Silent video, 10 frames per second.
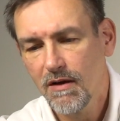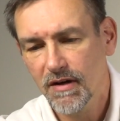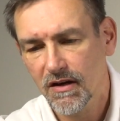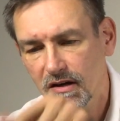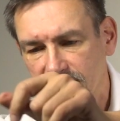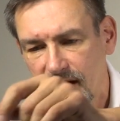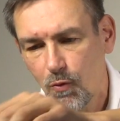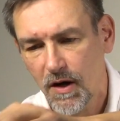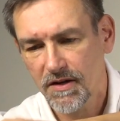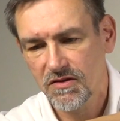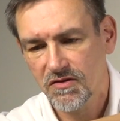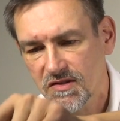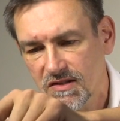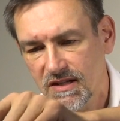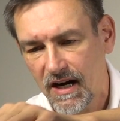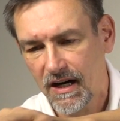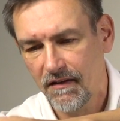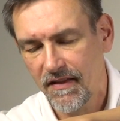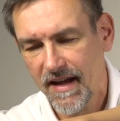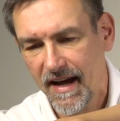because I want to
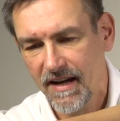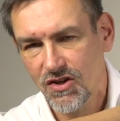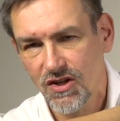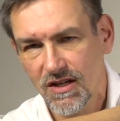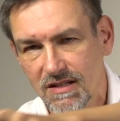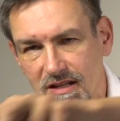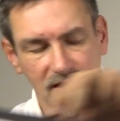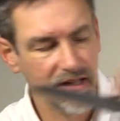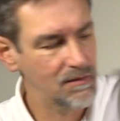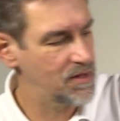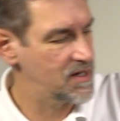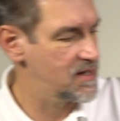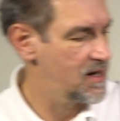start the engines a little bit